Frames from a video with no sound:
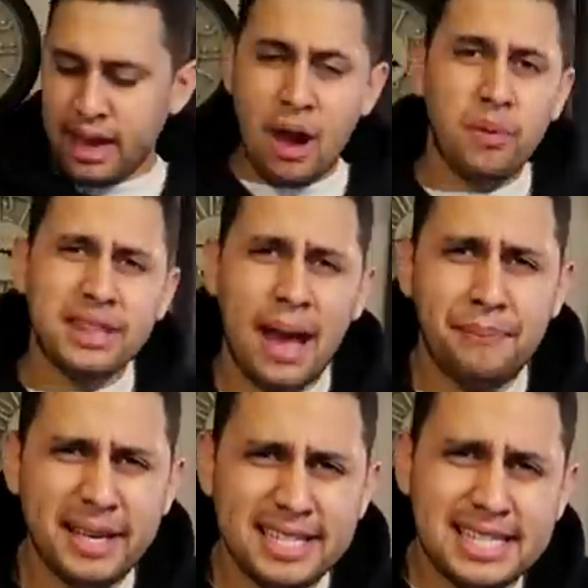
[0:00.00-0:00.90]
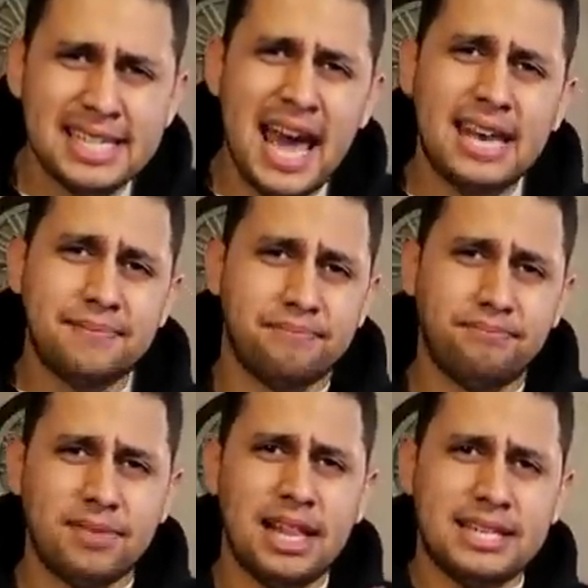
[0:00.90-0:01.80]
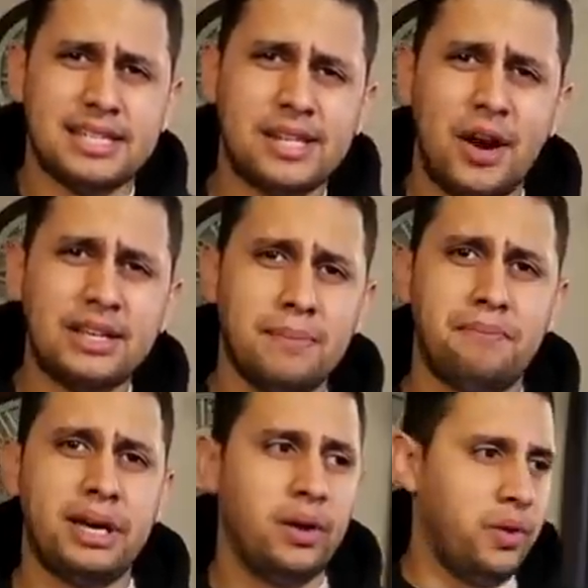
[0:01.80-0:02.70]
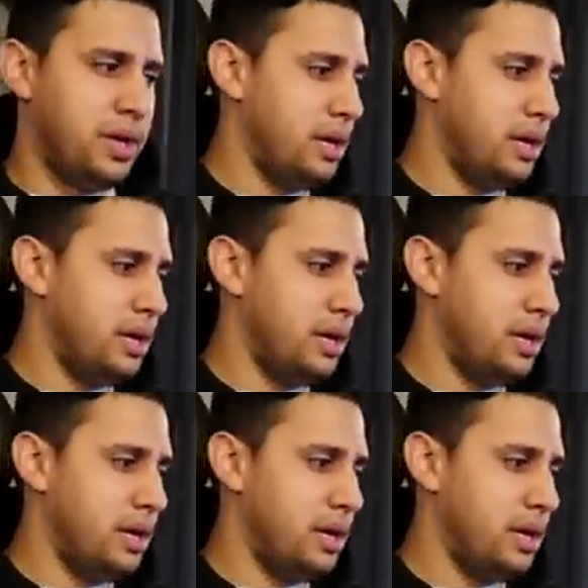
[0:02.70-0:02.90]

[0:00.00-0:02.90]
And with that being said, let's start the build.